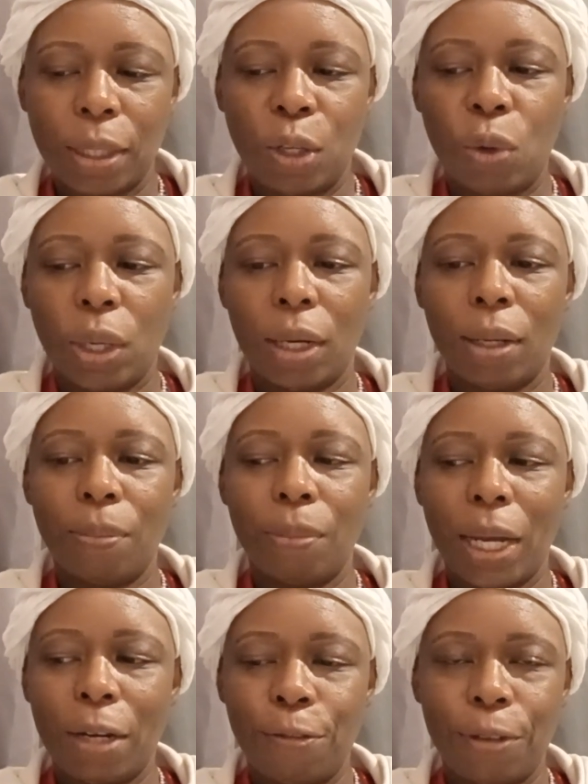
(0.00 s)
you can
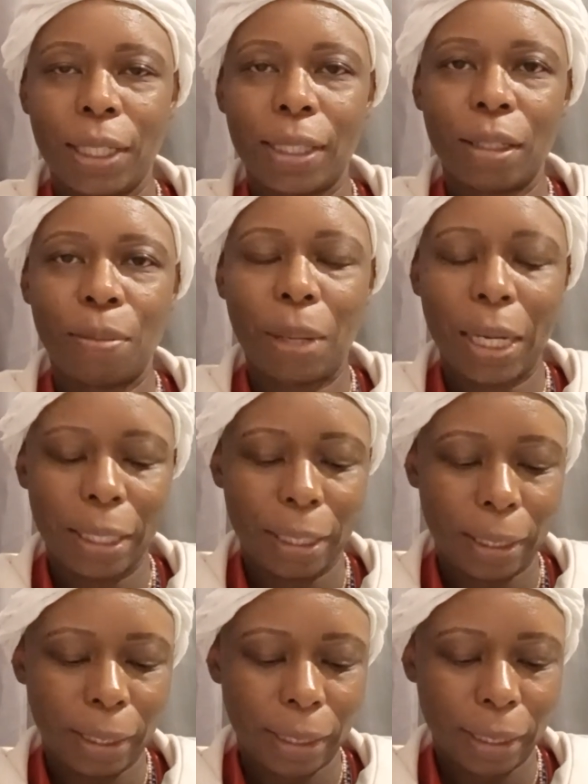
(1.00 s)
manifest
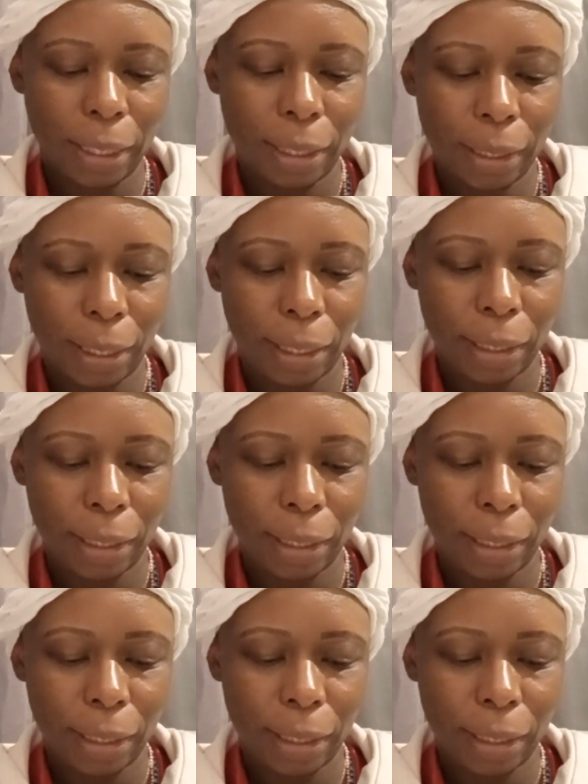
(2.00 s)
abundance easily.